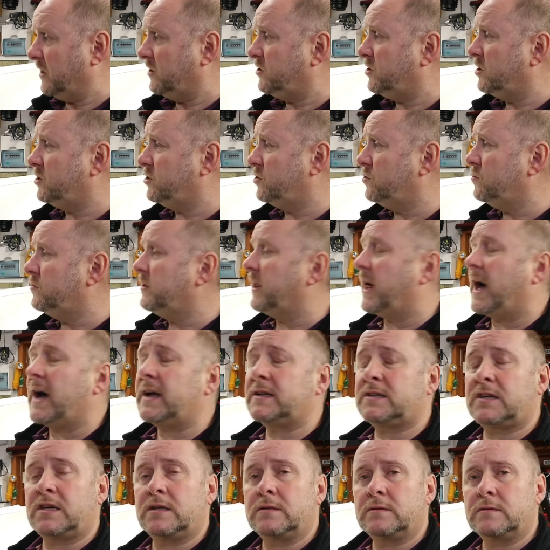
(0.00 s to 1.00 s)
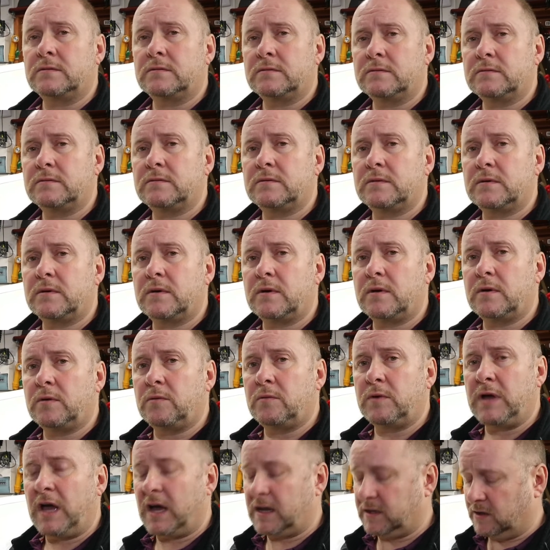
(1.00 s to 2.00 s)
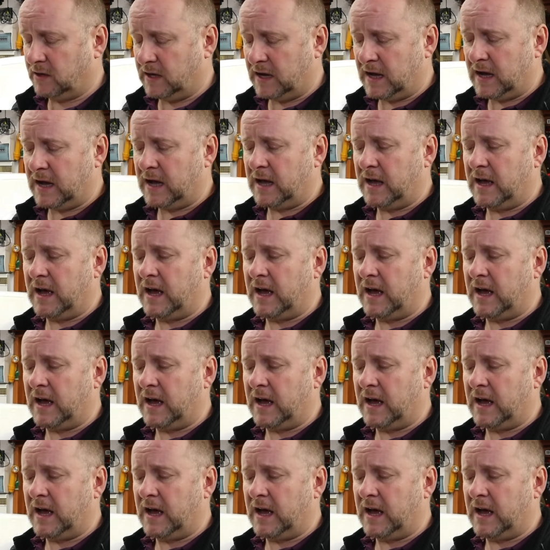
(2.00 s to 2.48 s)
to do that, we had to